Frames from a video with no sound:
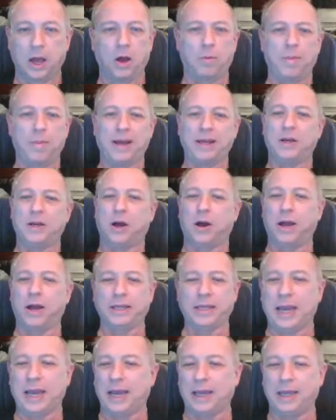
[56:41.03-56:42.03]
Oh my God,
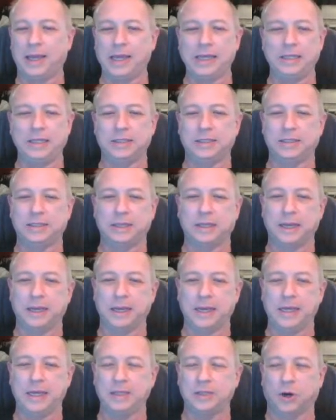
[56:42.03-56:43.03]
yeah,
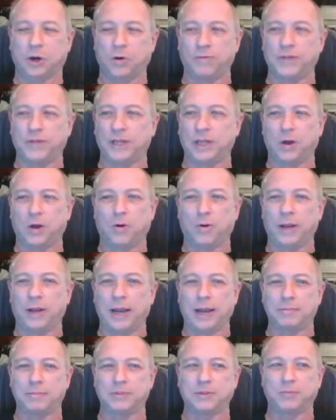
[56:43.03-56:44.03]
he's overloaded.
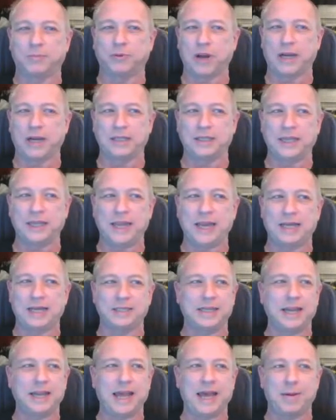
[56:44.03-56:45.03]
I'm surprised he
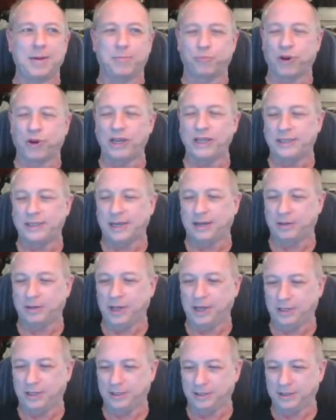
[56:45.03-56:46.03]
hasn't had a breakdown yet.